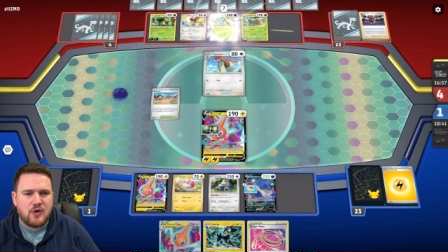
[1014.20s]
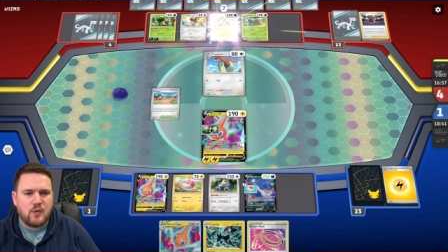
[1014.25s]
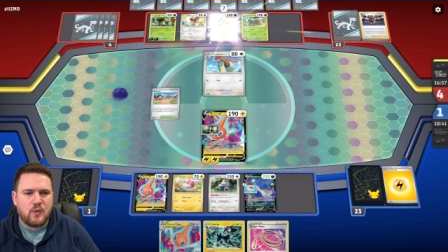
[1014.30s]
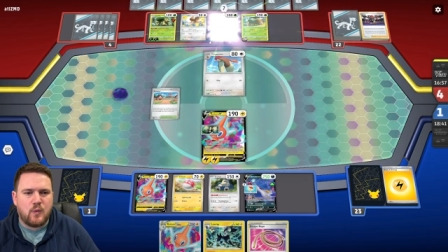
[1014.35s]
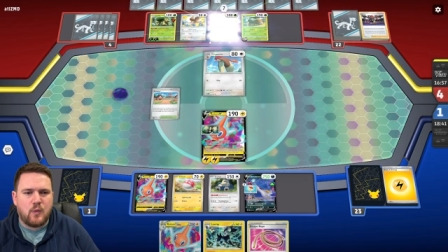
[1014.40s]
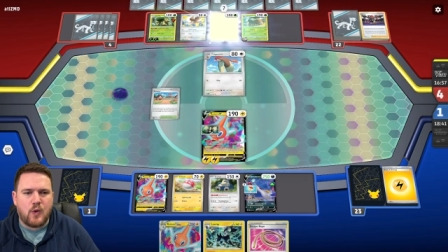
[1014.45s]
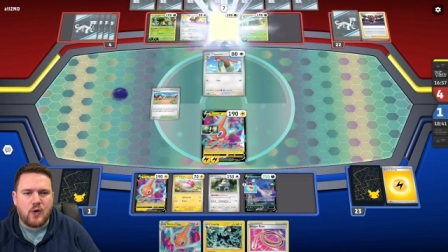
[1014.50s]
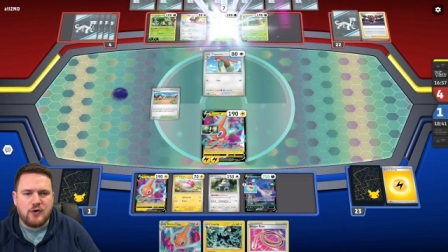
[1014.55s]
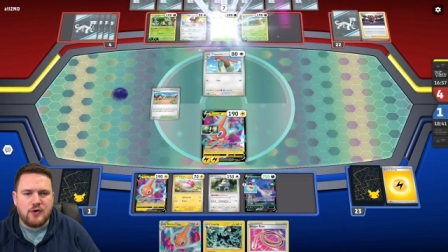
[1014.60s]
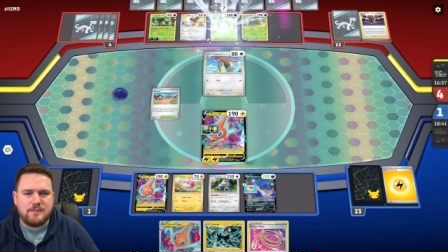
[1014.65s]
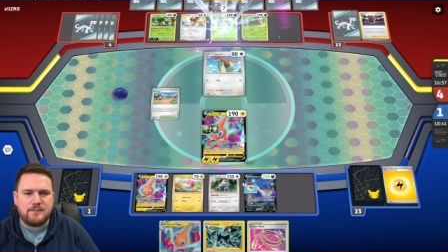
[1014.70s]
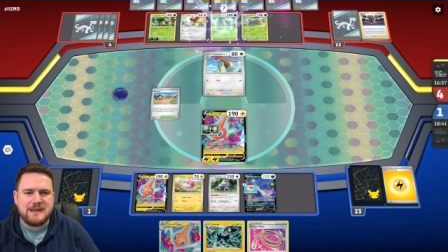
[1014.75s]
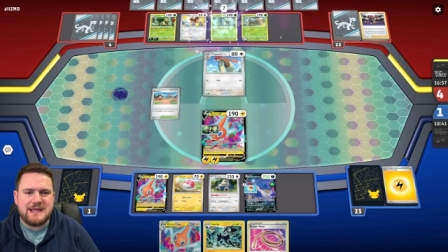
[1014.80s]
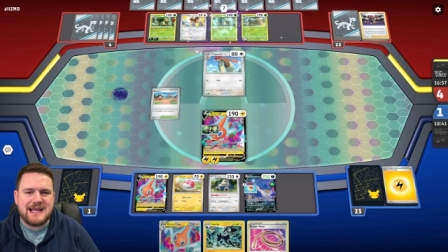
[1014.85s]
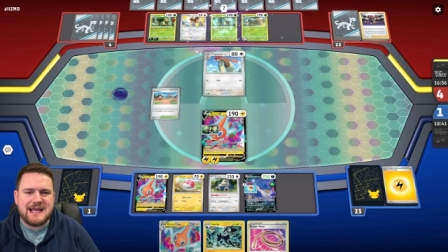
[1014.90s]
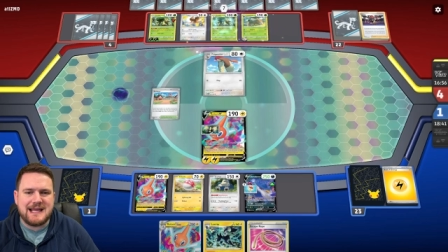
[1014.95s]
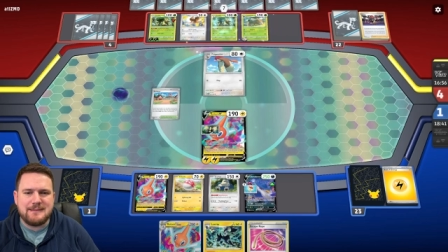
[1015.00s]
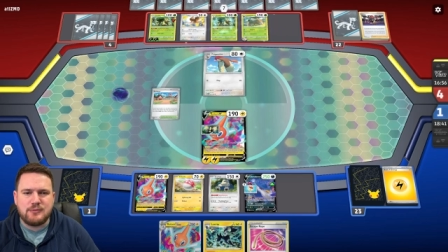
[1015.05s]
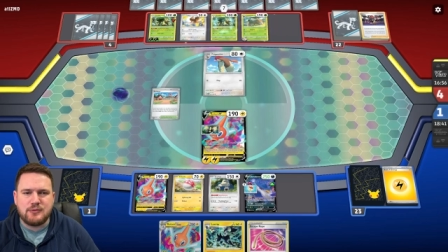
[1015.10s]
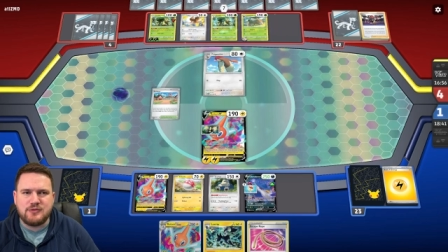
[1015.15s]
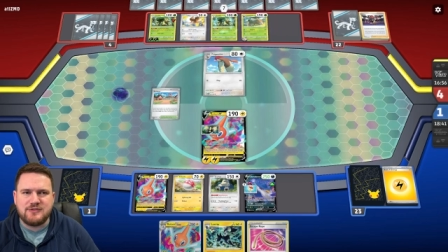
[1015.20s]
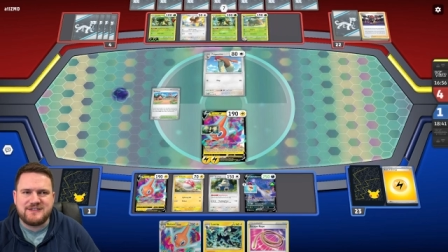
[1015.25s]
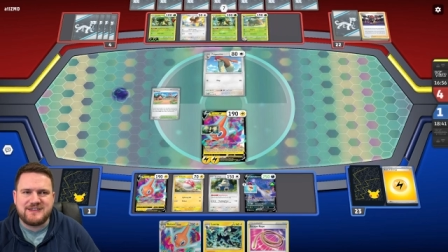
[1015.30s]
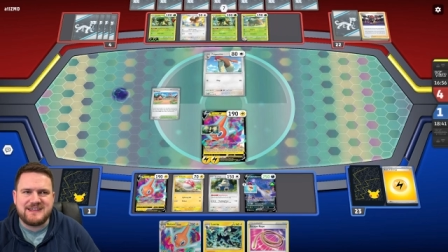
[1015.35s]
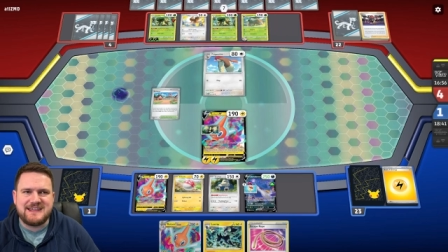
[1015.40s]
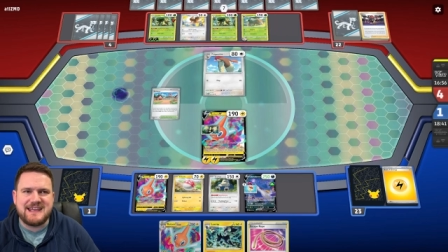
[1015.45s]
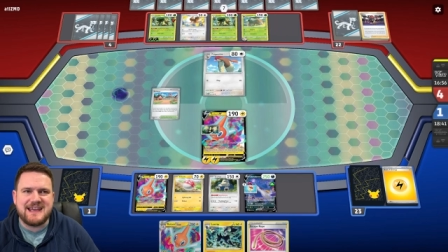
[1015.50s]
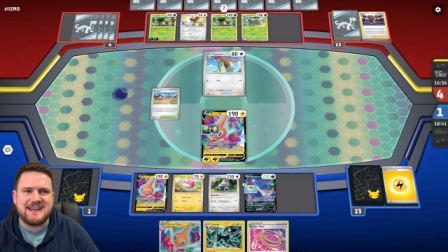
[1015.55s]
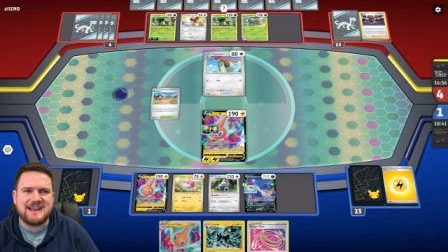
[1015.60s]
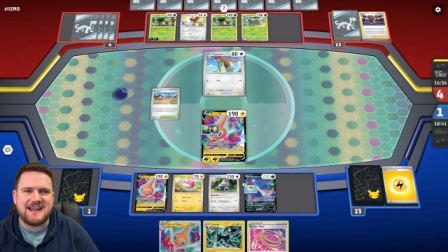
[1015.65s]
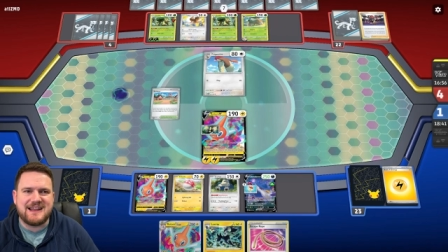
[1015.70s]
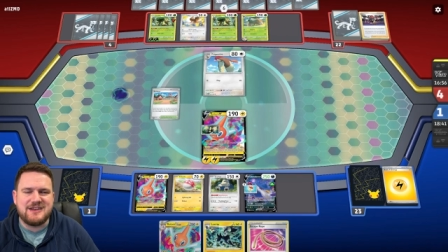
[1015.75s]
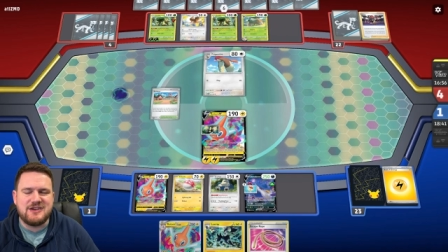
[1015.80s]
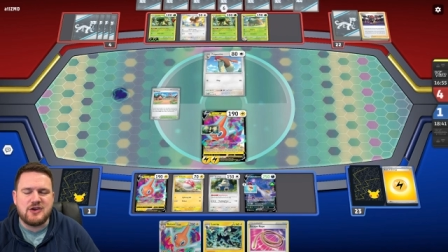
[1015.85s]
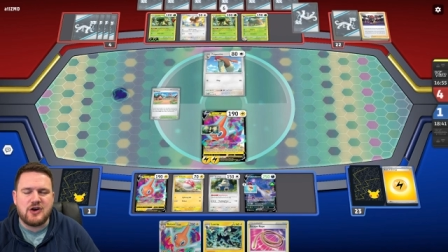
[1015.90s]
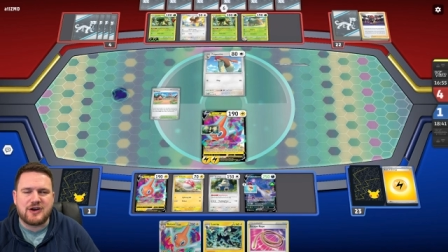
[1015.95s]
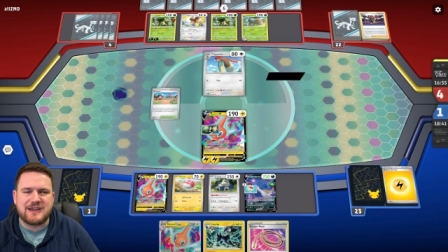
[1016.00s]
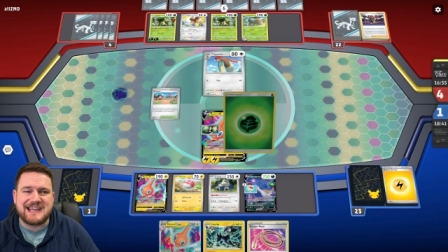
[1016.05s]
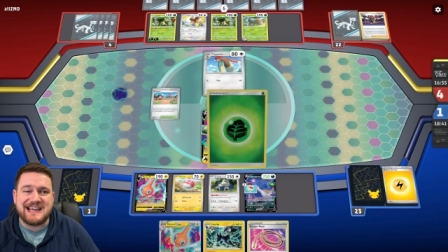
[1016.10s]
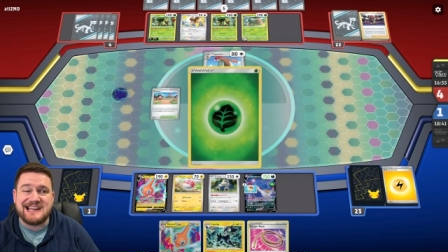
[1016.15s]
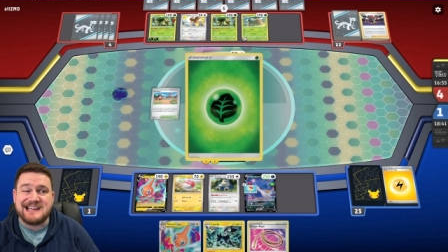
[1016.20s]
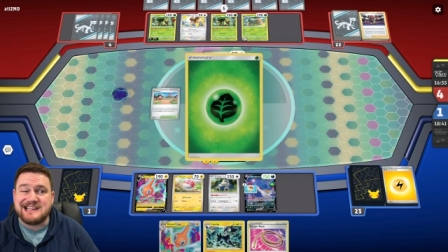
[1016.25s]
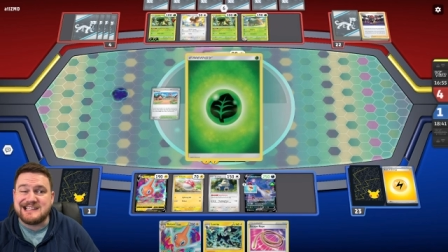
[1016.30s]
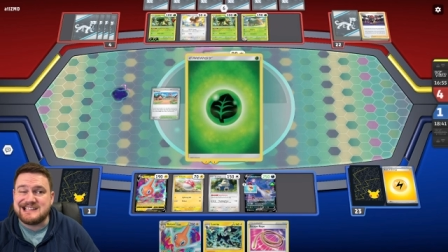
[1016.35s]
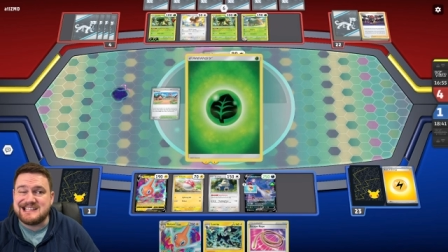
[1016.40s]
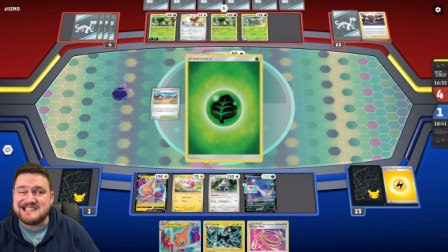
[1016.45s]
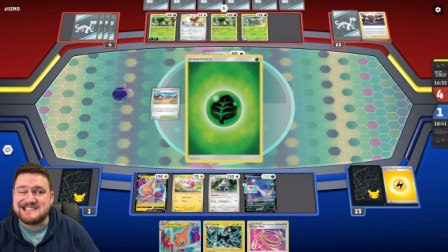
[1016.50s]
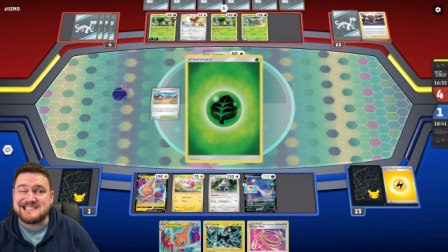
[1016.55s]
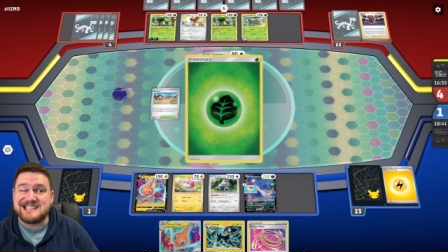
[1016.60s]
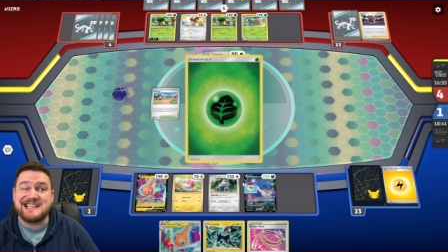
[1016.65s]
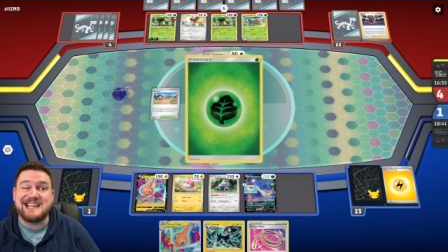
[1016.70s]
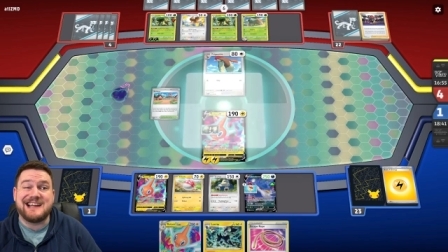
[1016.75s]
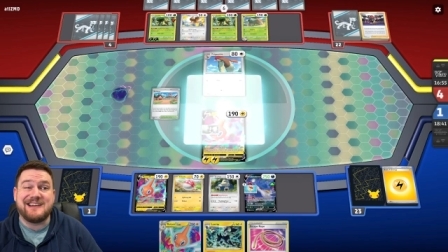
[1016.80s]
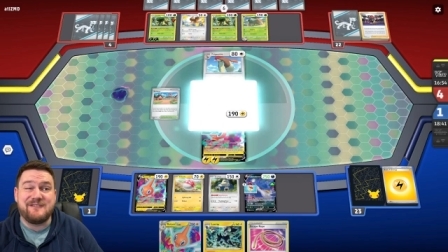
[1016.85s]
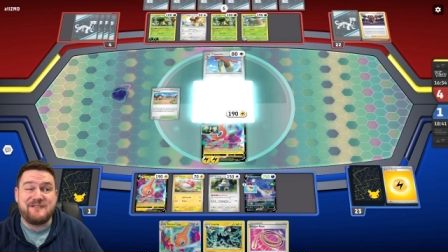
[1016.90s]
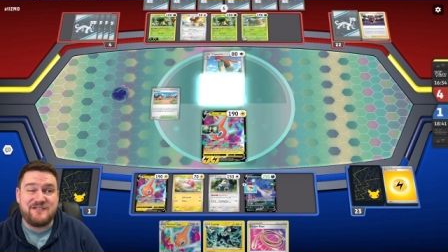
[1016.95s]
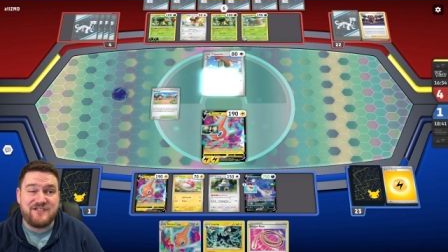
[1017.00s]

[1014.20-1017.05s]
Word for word: won't be able to get a knockout unless they have